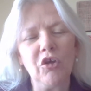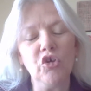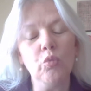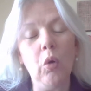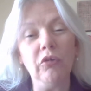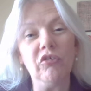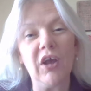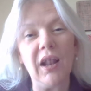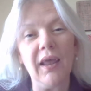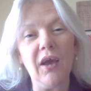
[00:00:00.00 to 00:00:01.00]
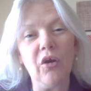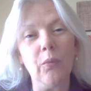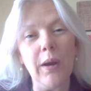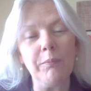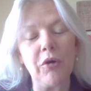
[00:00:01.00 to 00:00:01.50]
You want a clear
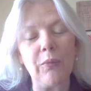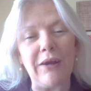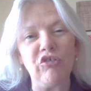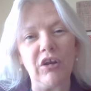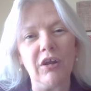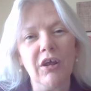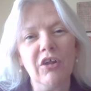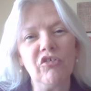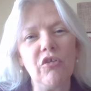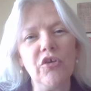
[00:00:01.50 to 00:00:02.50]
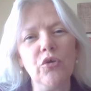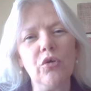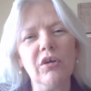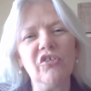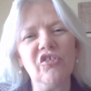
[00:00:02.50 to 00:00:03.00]
career progression so that you
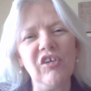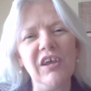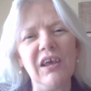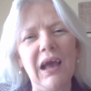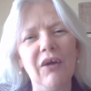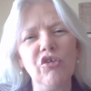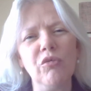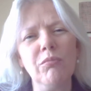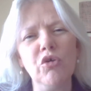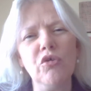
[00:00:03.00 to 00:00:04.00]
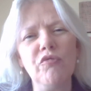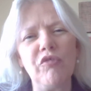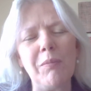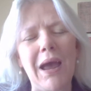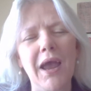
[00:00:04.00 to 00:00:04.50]
can see how you move
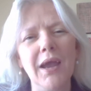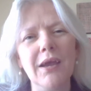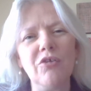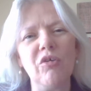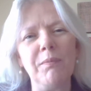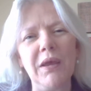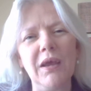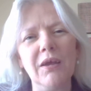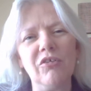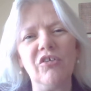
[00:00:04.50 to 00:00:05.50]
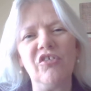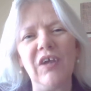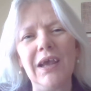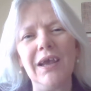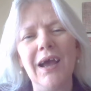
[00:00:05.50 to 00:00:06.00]
from A to B to
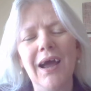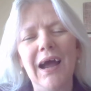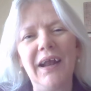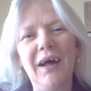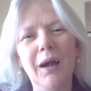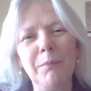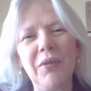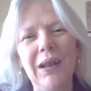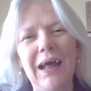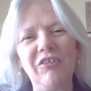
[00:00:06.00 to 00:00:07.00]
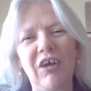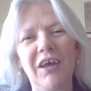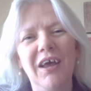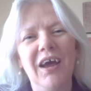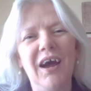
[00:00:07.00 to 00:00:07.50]
C and up the ladder
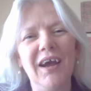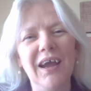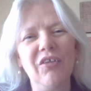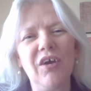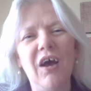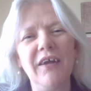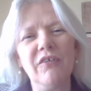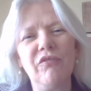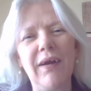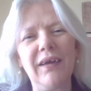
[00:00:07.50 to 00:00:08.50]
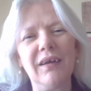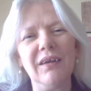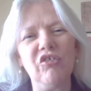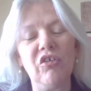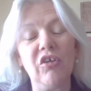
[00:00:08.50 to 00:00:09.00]
and get the kind of
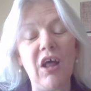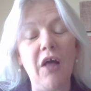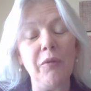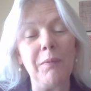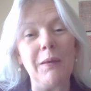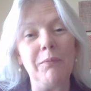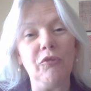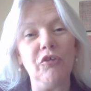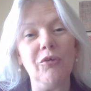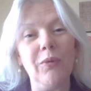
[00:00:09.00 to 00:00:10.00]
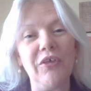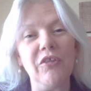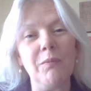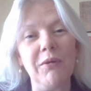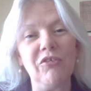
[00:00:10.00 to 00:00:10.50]
recognition that other people do
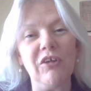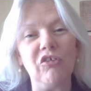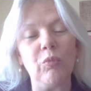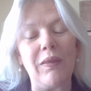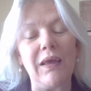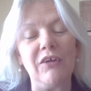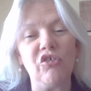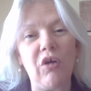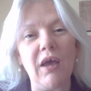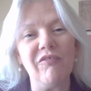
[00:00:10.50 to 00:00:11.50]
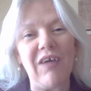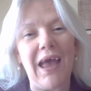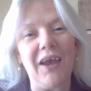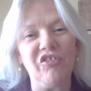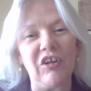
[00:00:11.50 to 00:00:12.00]
within the business when they strive for
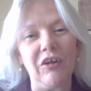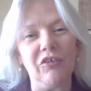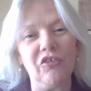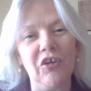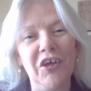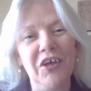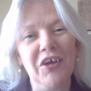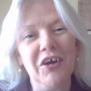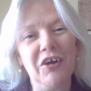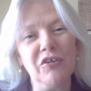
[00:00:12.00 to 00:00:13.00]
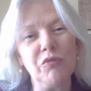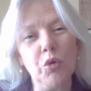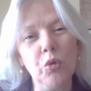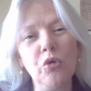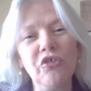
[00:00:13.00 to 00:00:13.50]
excellence. And of
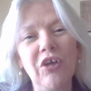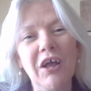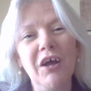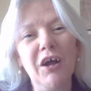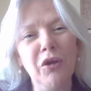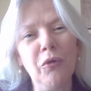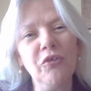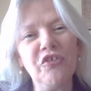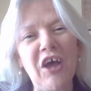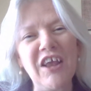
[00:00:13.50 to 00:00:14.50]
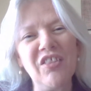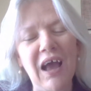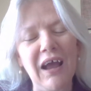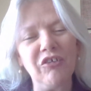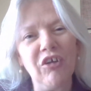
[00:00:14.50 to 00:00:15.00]
course, alongside
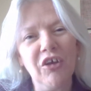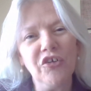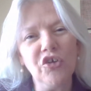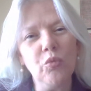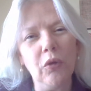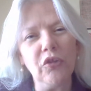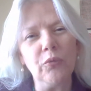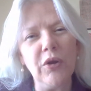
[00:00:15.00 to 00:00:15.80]
that, you want the